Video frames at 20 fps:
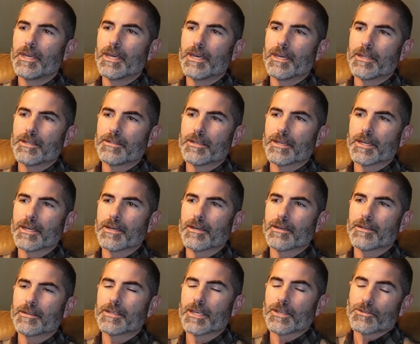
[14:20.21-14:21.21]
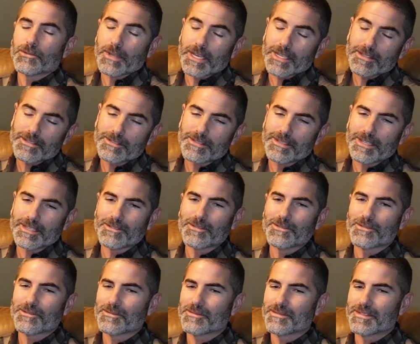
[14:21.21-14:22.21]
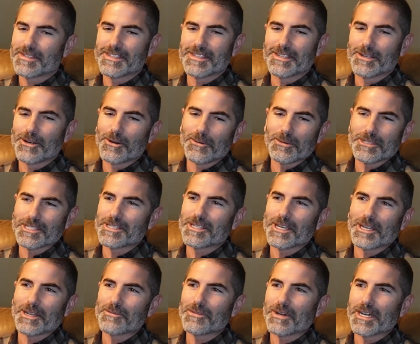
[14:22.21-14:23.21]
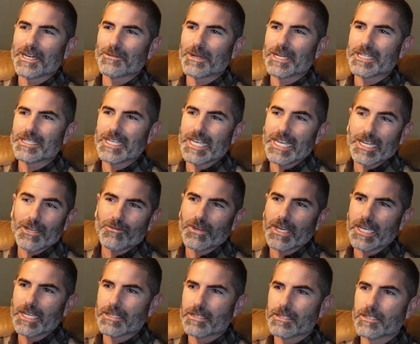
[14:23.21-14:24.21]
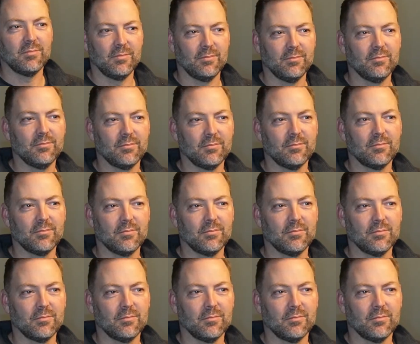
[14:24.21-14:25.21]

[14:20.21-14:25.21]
And yeah, so that's always a ton of fun, right? To innovate and to create something